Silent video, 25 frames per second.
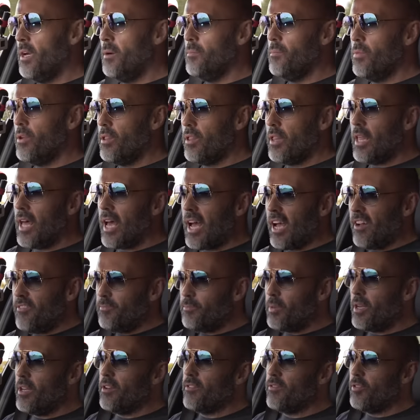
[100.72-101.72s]
But there have
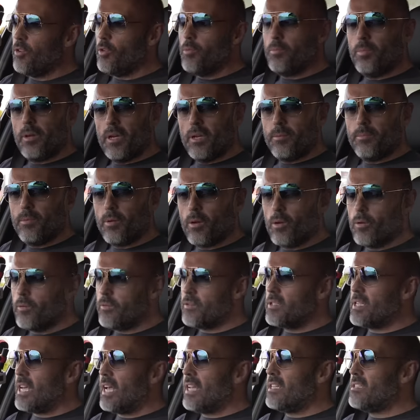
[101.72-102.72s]
been a few people who have
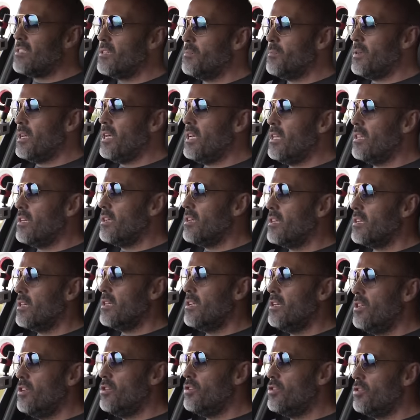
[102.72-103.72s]
said to me that
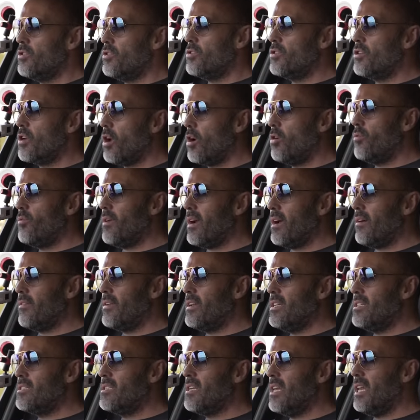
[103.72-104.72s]
you should go round
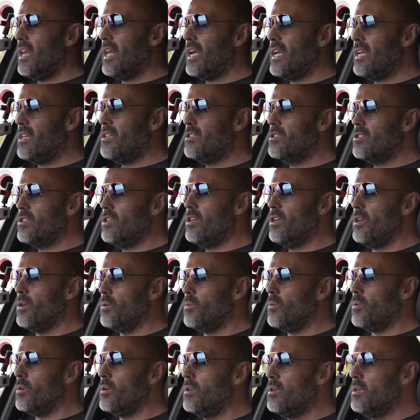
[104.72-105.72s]
into lane
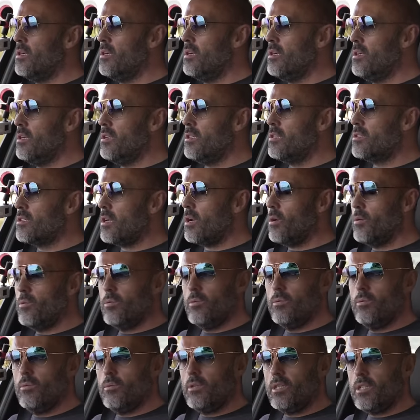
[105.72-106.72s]
two. So
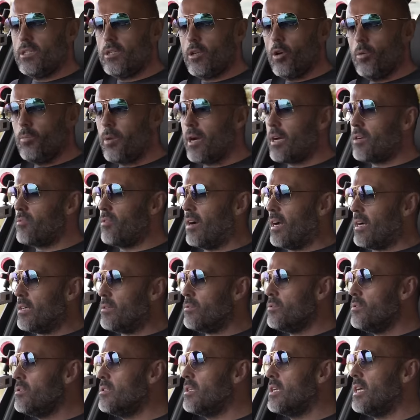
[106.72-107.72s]
let's go back
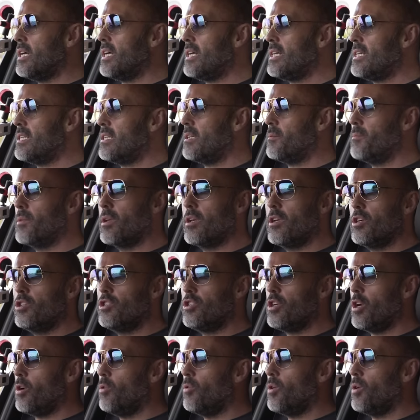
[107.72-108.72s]
round and I'm going to
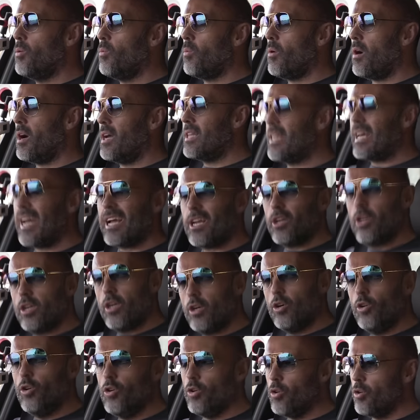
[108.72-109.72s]
show you why that
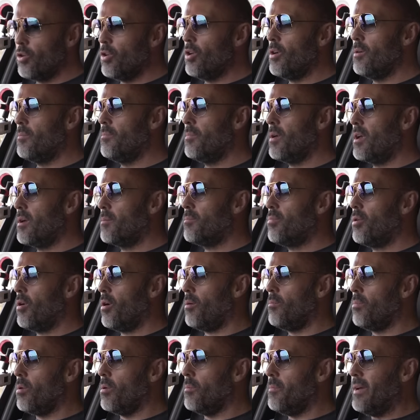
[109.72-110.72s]
could be a
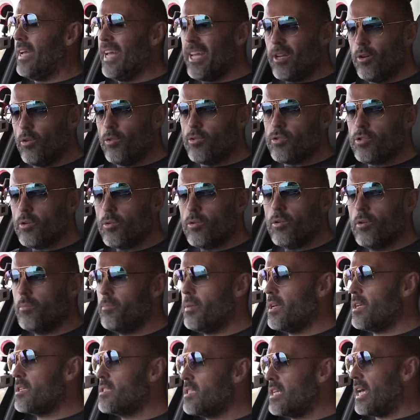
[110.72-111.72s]
problem. It also could
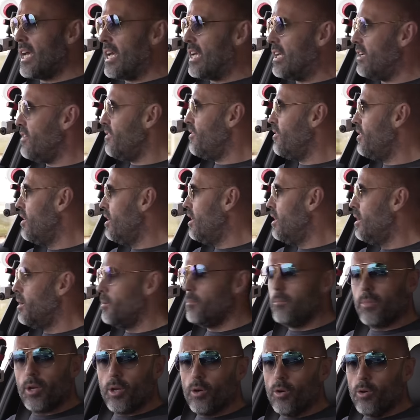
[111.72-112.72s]
be a save,
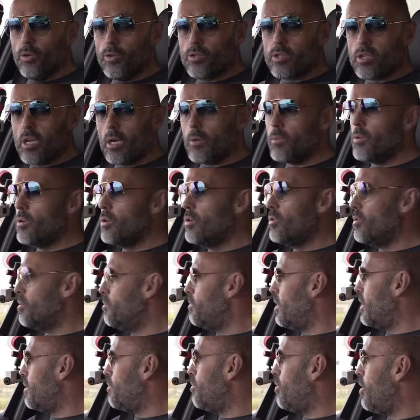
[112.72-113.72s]
but also could
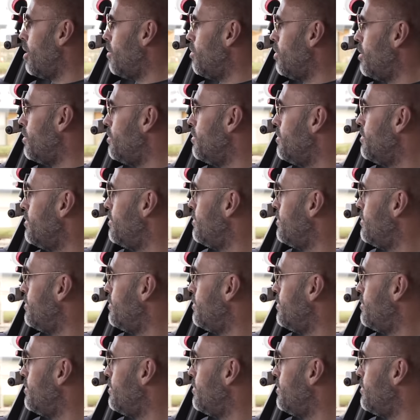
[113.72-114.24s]
be a problem.